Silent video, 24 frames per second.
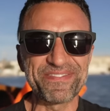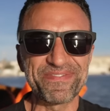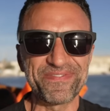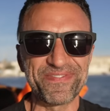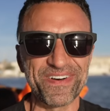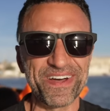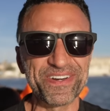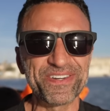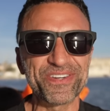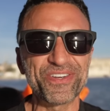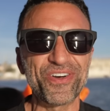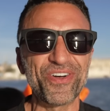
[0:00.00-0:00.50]

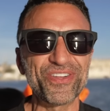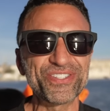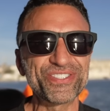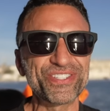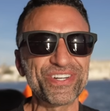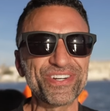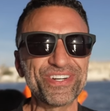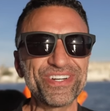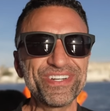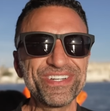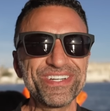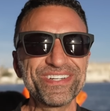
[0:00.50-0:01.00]
fun
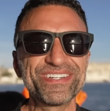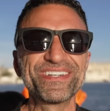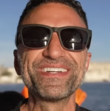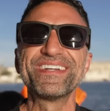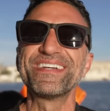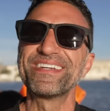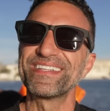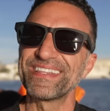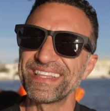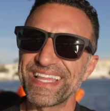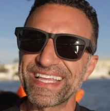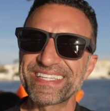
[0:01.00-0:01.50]
culture?
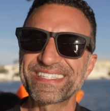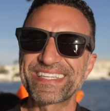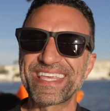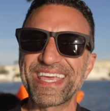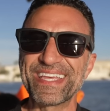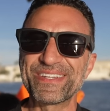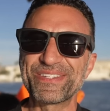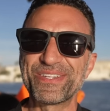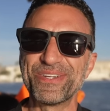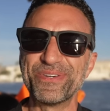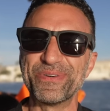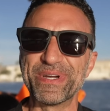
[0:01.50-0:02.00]
Let's
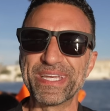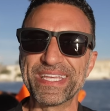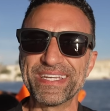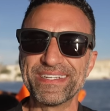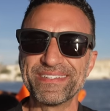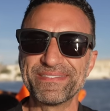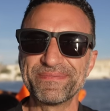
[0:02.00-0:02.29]
get to it.